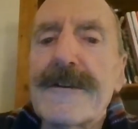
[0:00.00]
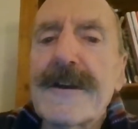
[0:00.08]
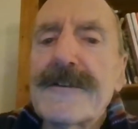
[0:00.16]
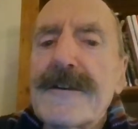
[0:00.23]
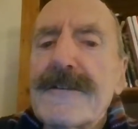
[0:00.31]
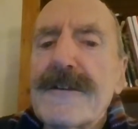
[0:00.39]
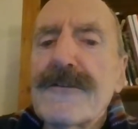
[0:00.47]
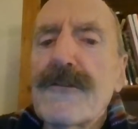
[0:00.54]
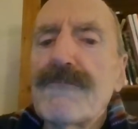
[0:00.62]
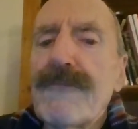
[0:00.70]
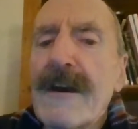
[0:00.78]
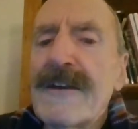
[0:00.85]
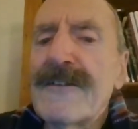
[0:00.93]
that it is
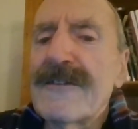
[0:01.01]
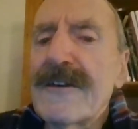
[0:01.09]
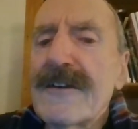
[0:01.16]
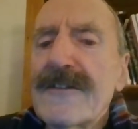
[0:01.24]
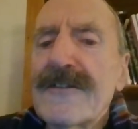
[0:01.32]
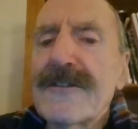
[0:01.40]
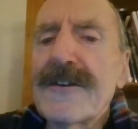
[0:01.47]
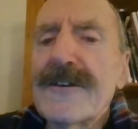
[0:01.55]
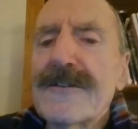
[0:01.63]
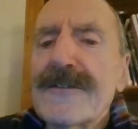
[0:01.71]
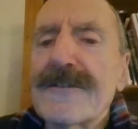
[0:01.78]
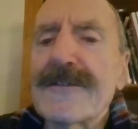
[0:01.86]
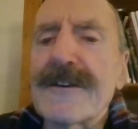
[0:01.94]
a racing
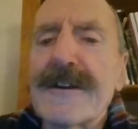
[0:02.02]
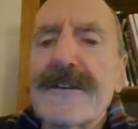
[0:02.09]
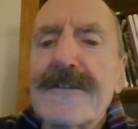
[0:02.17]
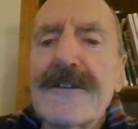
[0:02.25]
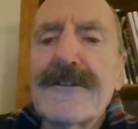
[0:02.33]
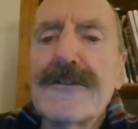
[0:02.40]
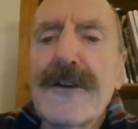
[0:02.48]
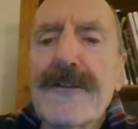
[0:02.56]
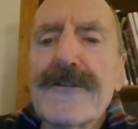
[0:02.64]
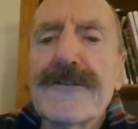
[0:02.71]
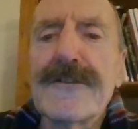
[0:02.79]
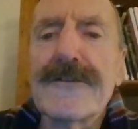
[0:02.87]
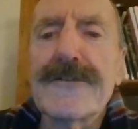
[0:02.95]
certainty that this
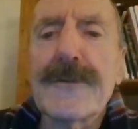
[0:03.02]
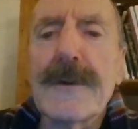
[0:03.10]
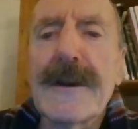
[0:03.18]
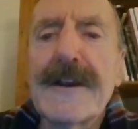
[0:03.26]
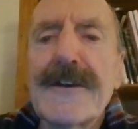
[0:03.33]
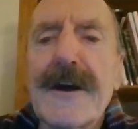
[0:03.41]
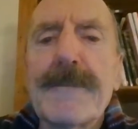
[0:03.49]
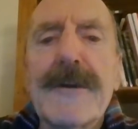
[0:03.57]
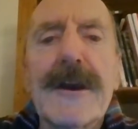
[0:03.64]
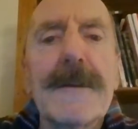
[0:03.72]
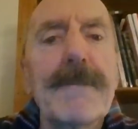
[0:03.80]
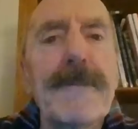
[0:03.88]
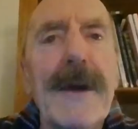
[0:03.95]
nonsense will end up
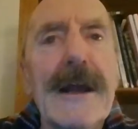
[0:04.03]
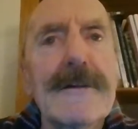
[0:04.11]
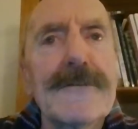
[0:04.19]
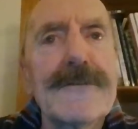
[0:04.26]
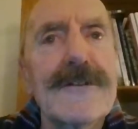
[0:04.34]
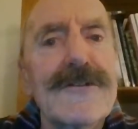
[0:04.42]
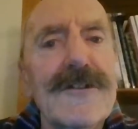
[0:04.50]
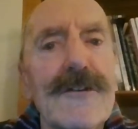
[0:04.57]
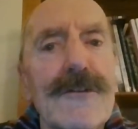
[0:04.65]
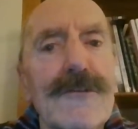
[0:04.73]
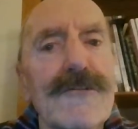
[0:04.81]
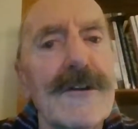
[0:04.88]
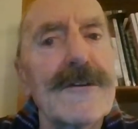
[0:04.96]
being peddled to
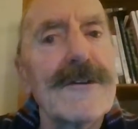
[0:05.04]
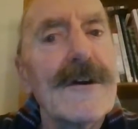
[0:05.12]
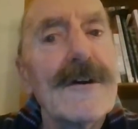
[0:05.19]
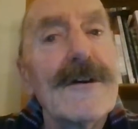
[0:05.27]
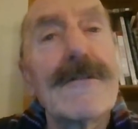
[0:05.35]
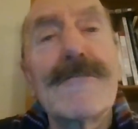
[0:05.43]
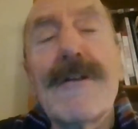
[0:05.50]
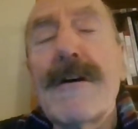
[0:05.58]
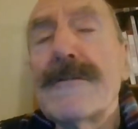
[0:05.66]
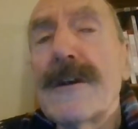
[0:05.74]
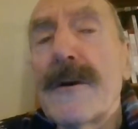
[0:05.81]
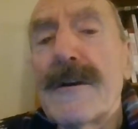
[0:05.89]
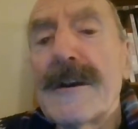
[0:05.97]
children who
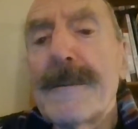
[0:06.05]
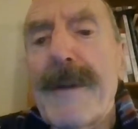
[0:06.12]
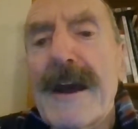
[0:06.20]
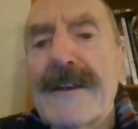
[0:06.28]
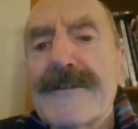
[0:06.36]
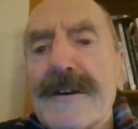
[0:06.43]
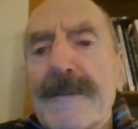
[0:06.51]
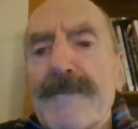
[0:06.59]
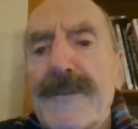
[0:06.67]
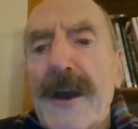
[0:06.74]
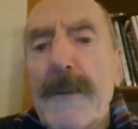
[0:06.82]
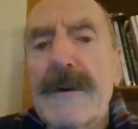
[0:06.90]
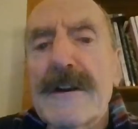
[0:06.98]
don't know any better
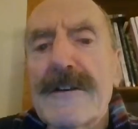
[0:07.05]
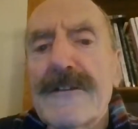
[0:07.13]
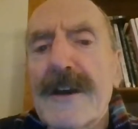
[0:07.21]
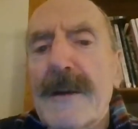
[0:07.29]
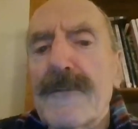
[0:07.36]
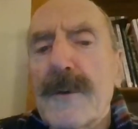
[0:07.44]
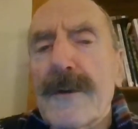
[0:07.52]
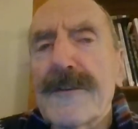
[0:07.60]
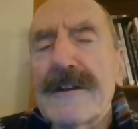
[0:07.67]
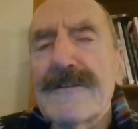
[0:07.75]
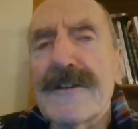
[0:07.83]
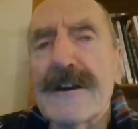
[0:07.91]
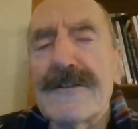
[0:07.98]
and will accept what
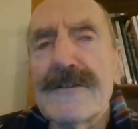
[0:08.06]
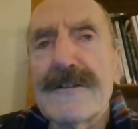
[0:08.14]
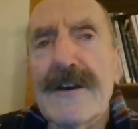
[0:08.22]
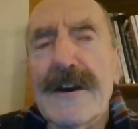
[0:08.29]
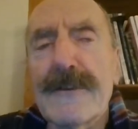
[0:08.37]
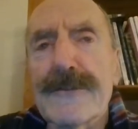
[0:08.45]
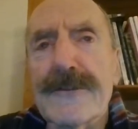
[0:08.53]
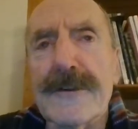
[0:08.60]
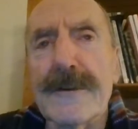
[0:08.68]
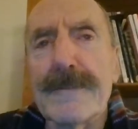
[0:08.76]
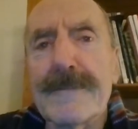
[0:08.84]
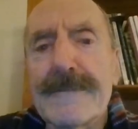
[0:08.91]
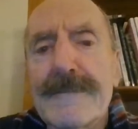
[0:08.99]
their teacher tells
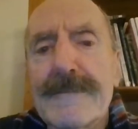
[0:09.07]
them.